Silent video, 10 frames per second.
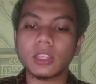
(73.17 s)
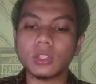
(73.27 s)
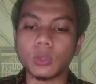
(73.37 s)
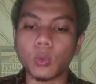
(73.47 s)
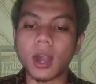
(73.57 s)

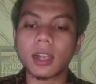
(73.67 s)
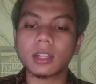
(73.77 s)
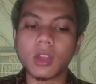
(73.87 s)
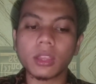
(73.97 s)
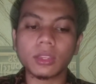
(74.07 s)
you
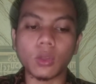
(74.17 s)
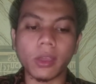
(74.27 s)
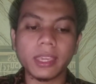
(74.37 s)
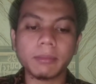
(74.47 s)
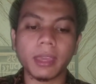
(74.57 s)
are not
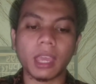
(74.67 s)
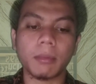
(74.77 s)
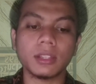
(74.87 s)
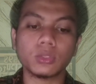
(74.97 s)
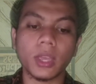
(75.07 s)
going to be
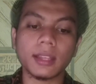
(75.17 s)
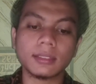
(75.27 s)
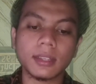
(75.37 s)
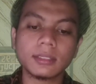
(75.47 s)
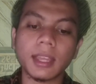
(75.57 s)
able to
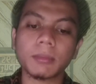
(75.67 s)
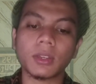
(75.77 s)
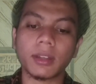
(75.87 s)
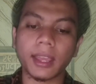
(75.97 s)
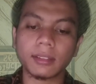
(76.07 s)
answer them
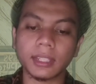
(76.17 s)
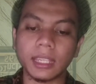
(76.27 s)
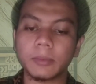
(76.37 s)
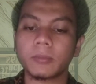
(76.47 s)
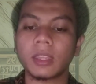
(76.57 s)

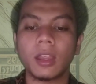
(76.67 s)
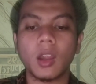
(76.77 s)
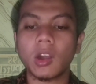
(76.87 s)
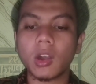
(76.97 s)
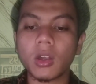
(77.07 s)
correctly?
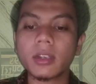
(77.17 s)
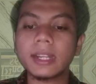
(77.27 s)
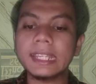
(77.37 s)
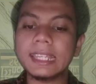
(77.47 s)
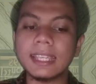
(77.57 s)
Or
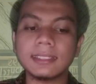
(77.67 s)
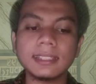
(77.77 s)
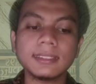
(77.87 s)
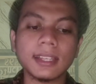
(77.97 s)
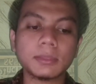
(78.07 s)
is
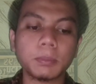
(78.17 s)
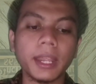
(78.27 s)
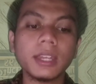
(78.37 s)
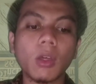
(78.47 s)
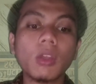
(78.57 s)
it just
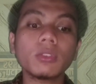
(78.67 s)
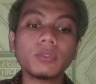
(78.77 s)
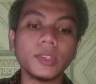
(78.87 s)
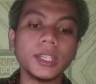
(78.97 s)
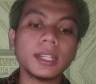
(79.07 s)
plain old
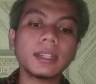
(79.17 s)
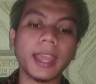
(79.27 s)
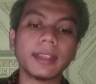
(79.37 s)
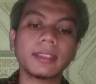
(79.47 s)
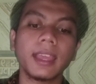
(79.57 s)
fear
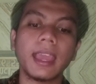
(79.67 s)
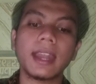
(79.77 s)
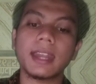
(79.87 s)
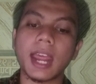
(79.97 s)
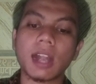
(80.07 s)
that
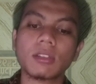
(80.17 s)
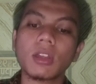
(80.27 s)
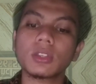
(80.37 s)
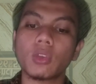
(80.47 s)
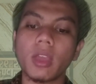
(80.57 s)
they are
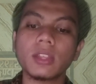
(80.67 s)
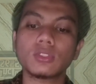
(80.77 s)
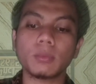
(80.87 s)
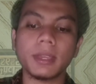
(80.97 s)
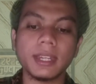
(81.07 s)
not going
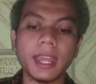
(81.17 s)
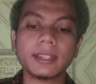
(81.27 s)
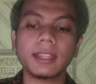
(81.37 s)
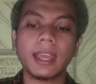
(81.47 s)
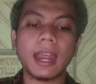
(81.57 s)
to be
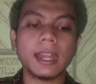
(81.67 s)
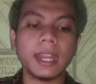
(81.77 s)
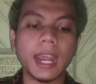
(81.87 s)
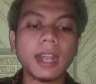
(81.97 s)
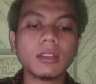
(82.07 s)
dead,
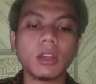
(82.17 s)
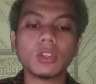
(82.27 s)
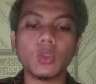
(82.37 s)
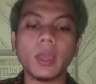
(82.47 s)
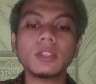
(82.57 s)
they are
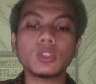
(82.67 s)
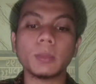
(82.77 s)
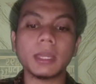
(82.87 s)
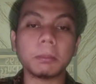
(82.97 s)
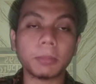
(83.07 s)
not going to
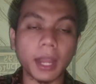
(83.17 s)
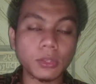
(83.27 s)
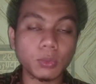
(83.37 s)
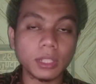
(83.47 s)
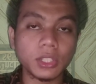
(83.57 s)
be
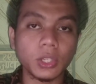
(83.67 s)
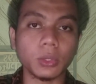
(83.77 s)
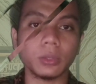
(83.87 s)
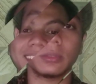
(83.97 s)
impressed with you?